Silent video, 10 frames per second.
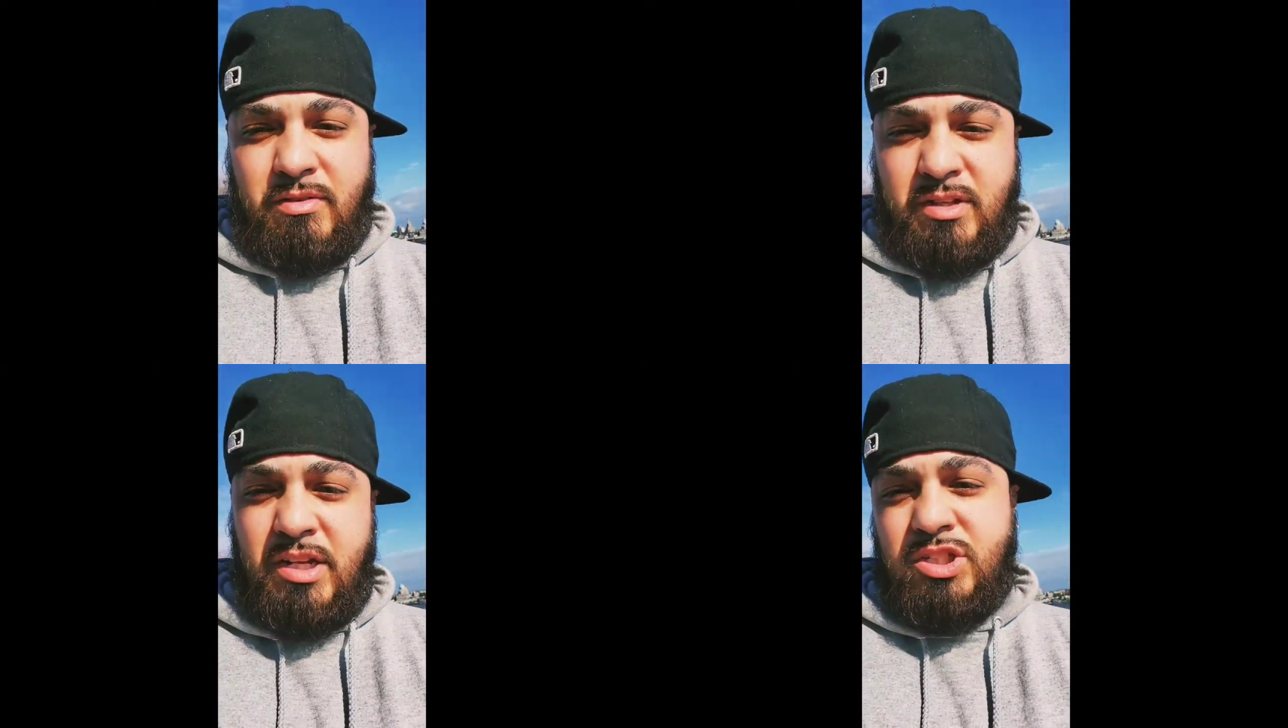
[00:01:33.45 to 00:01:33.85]

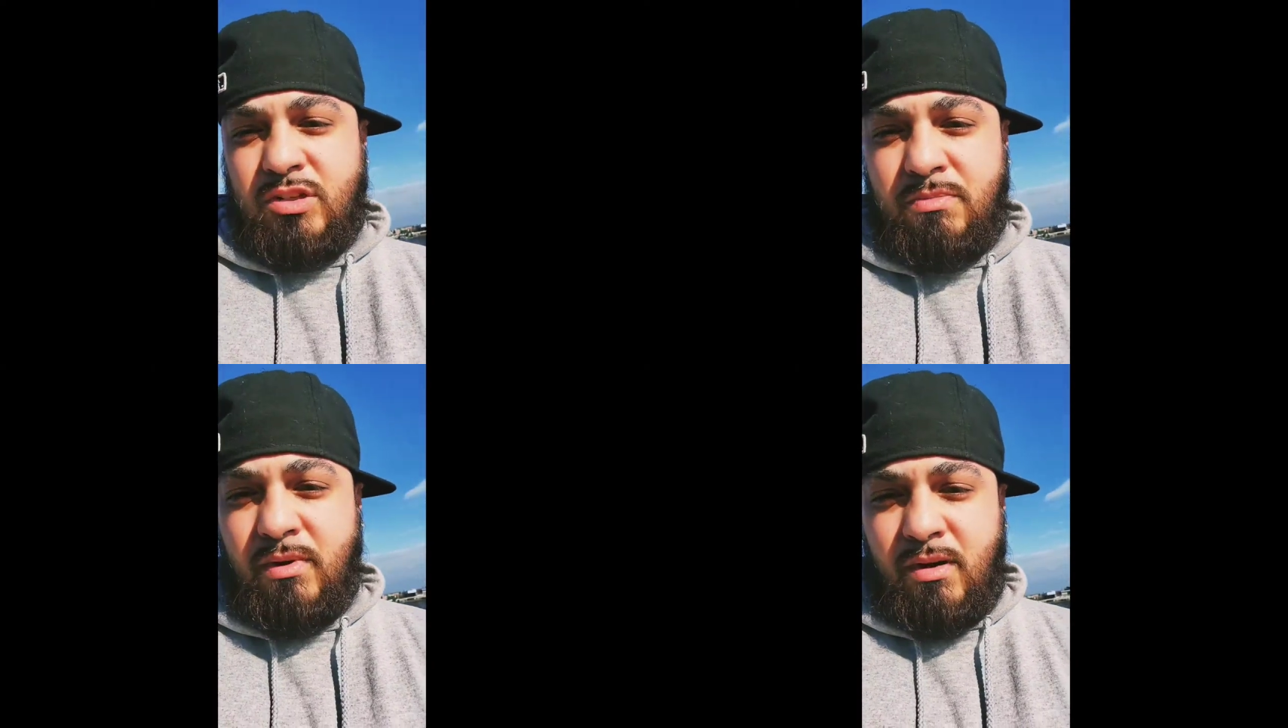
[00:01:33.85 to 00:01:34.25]

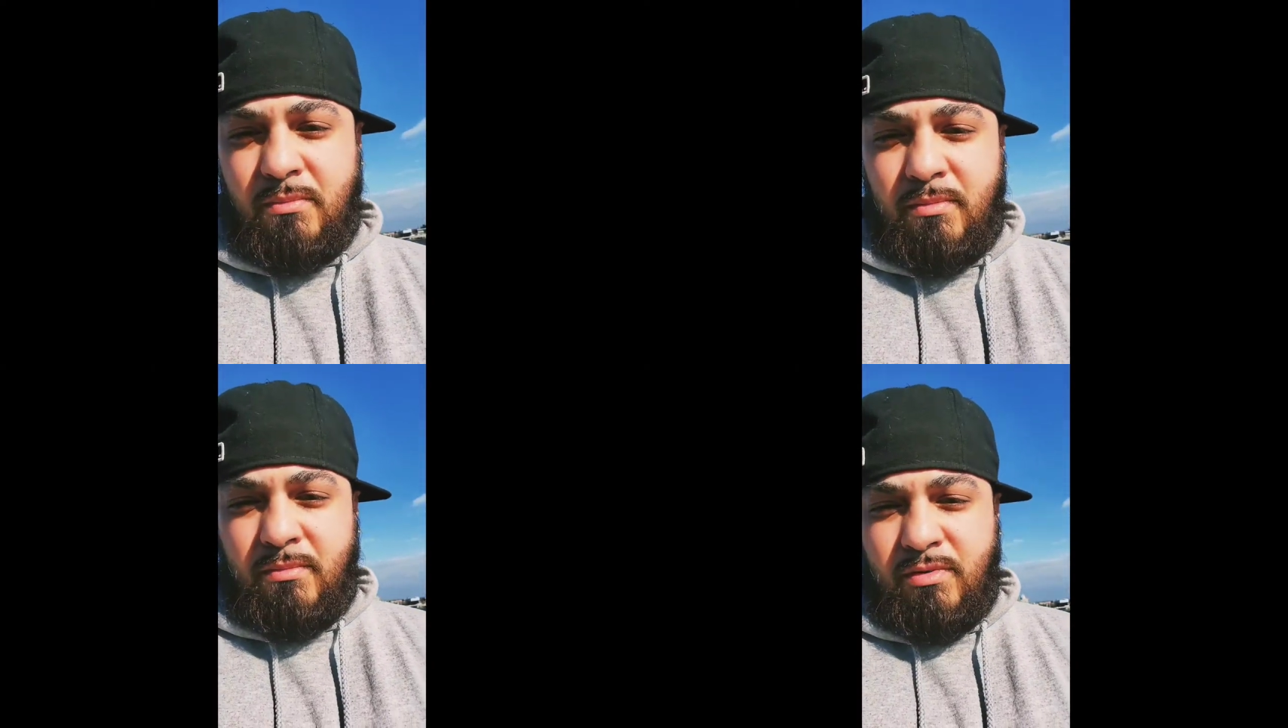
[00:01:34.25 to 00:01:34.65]
t-shirts
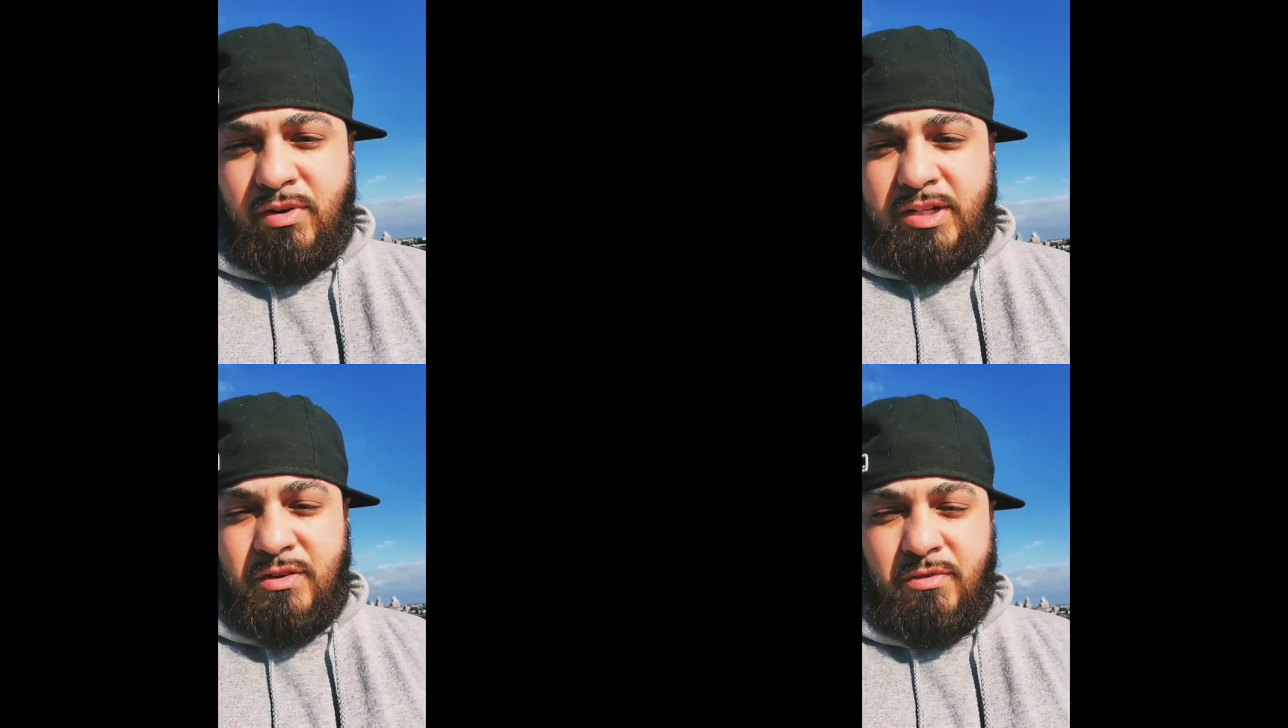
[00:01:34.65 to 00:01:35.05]
um,
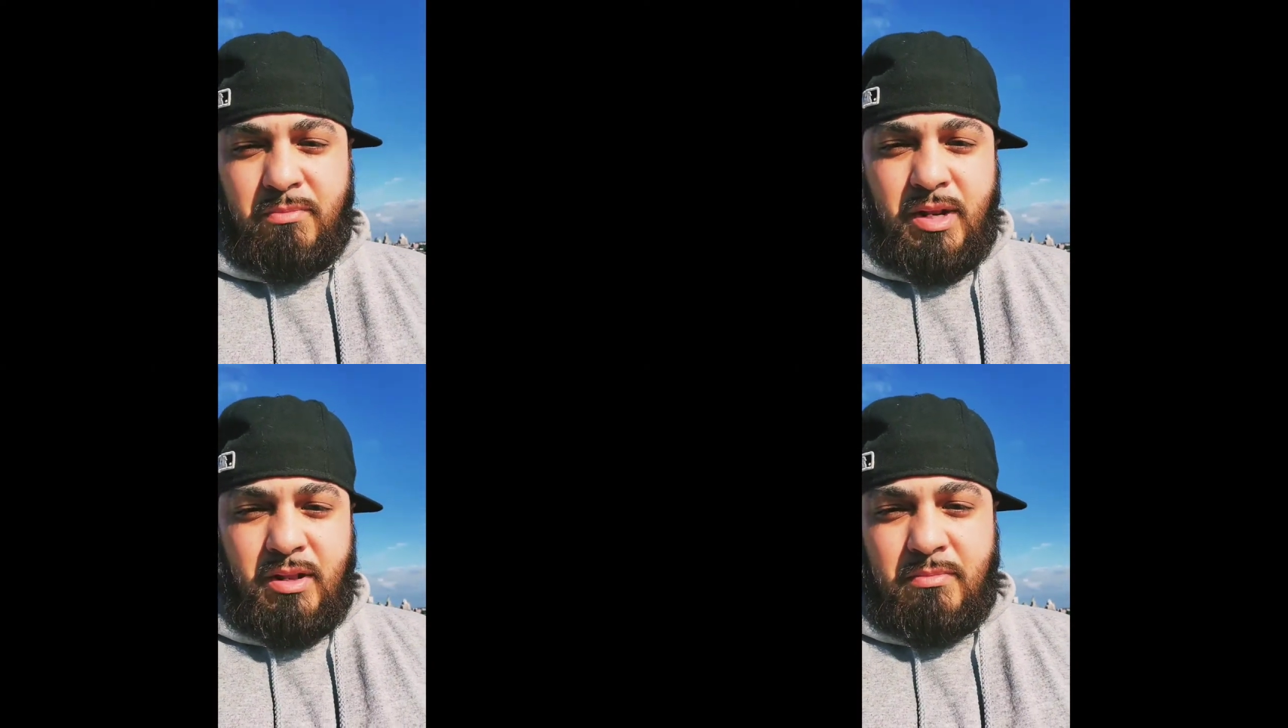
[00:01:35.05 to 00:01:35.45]
ranging
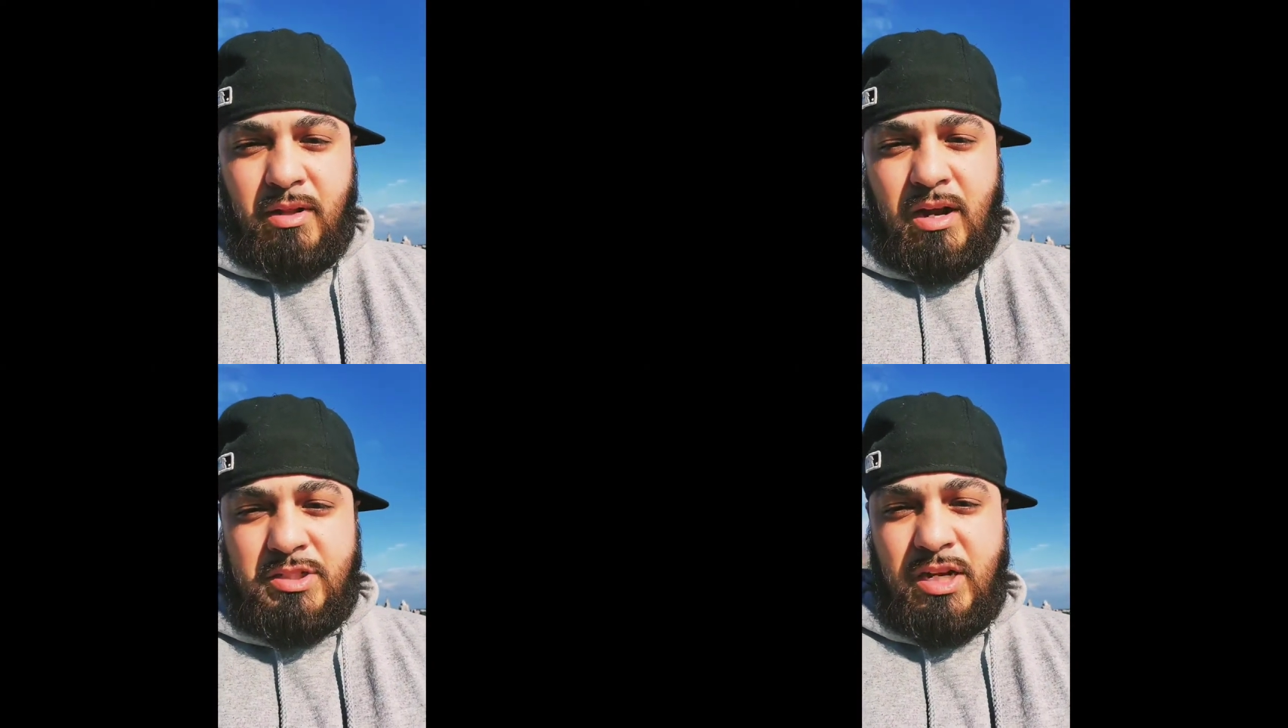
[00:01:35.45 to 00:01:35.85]
from medium,
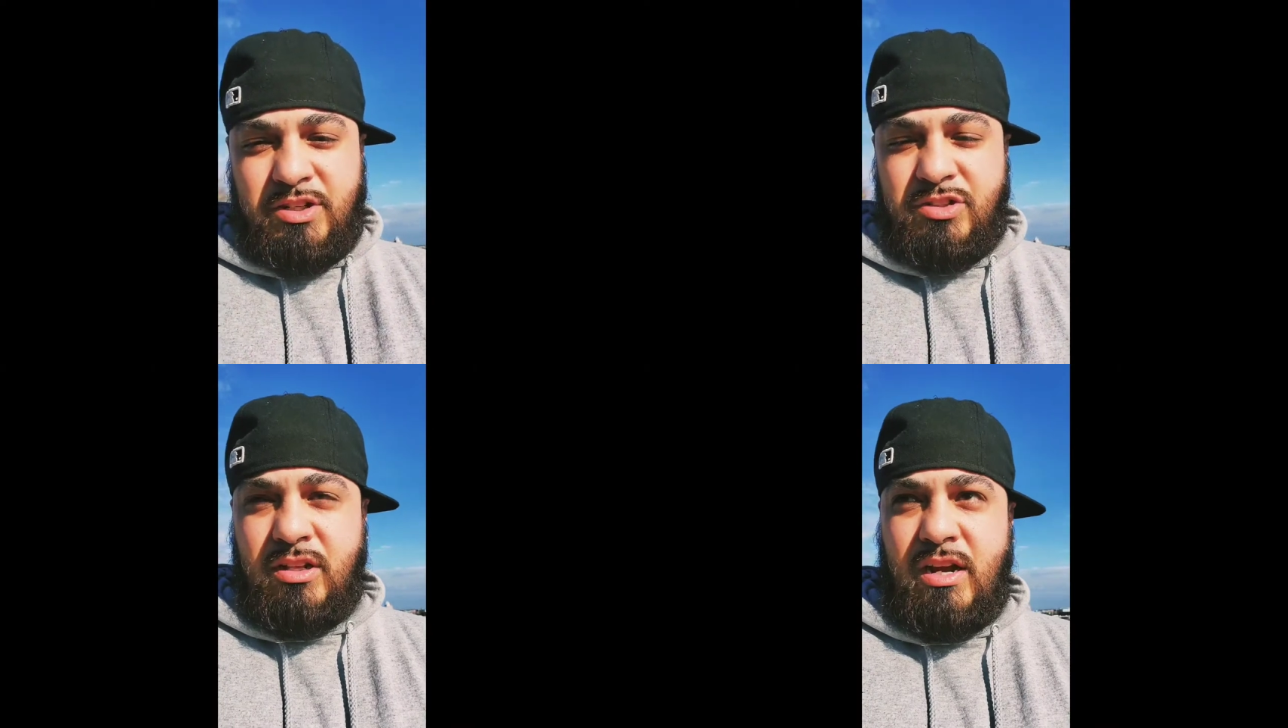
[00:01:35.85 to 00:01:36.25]
large,
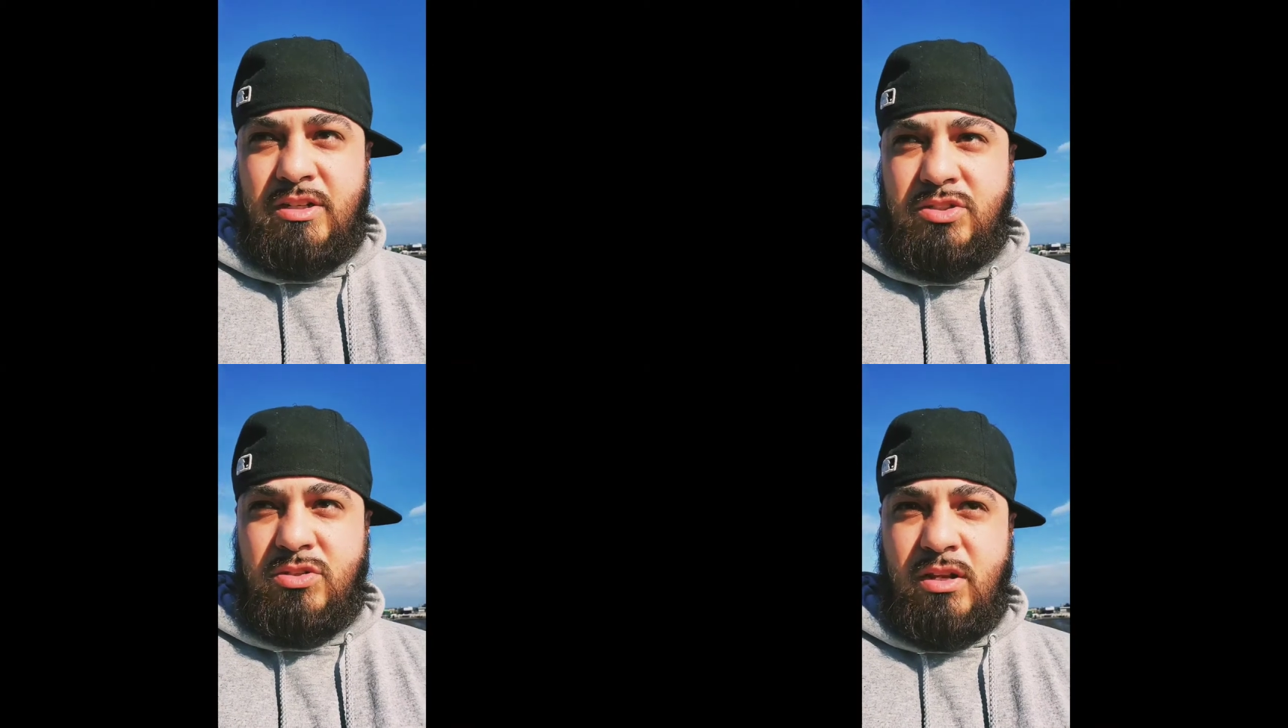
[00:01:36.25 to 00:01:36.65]
extra large,